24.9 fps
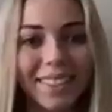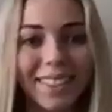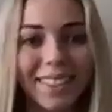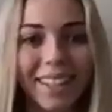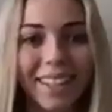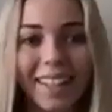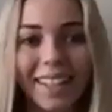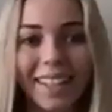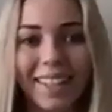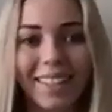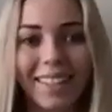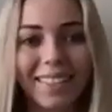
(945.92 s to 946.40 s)

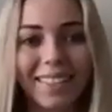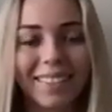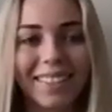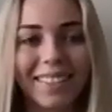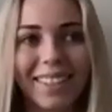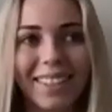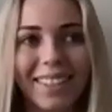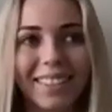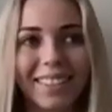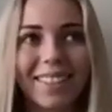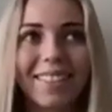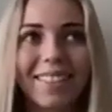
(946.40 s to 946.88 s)
Yeah, I didn't
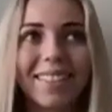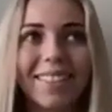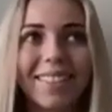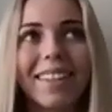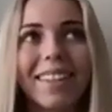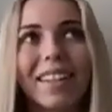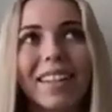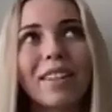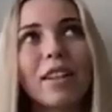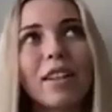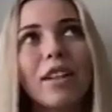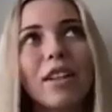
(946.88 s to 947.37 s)
realize because
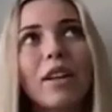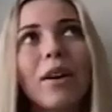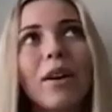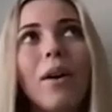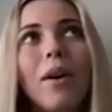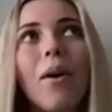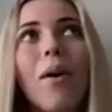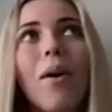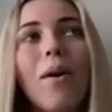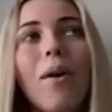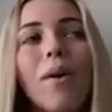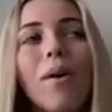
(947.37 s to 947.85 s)
like,
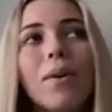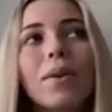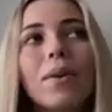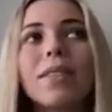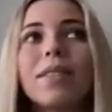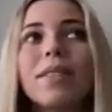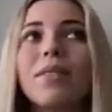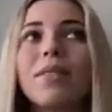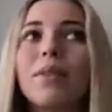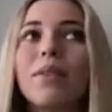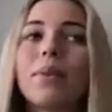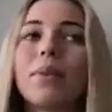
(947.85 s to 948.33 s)
oh,
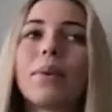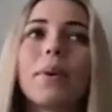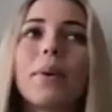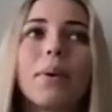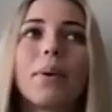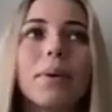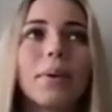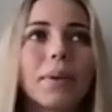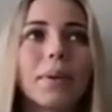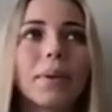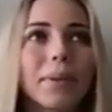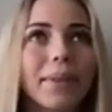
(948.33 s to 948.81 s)
let's do
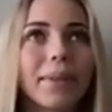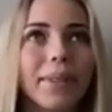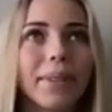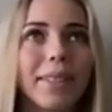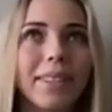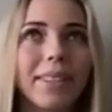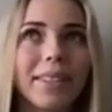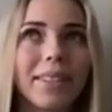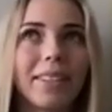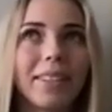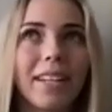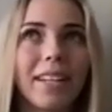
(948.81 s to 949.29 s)

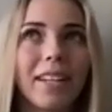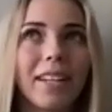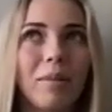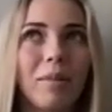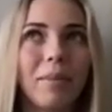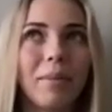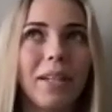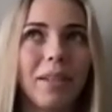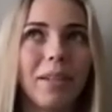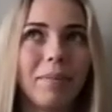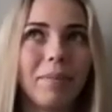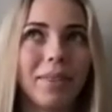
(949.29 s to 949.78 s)
corduroy on the
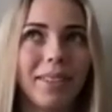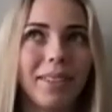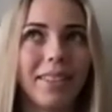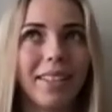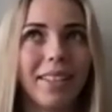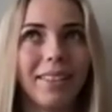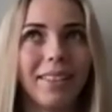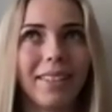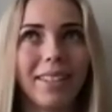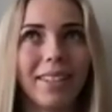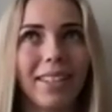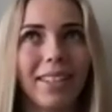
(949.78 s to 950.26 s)
headband, but
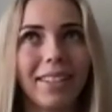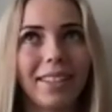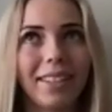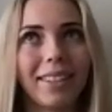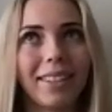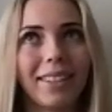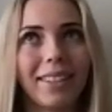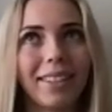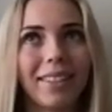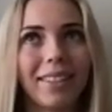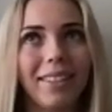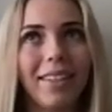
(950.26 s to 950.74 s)
they're like,
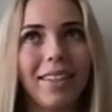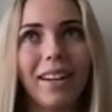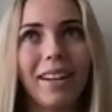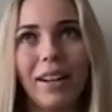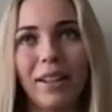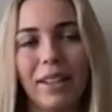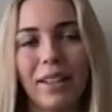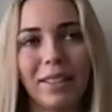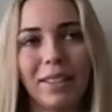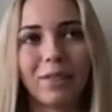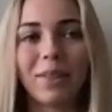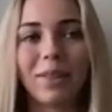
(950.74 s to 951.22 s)
no,
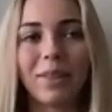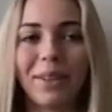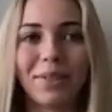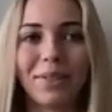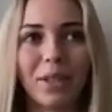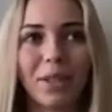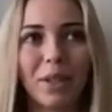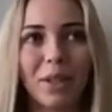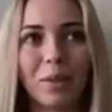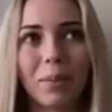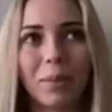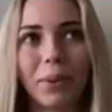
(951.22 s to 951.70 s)
that's 5
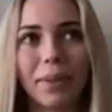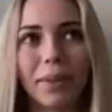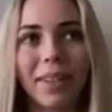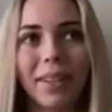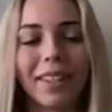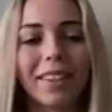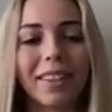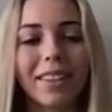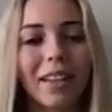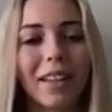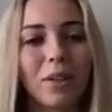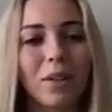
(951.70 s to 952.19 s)
cents more.
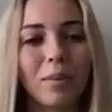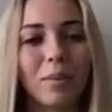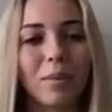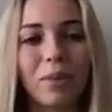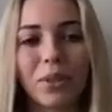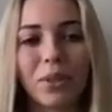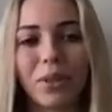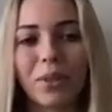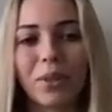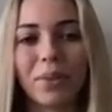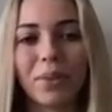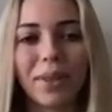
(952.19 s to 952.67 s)
Like that'll
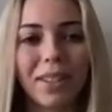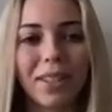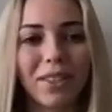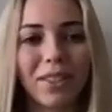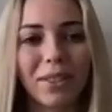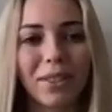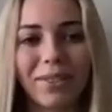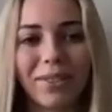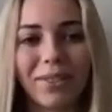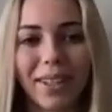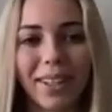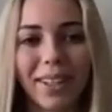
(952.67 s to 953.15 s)
push it way
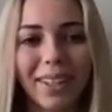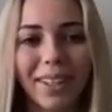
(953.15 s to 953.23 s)
too far.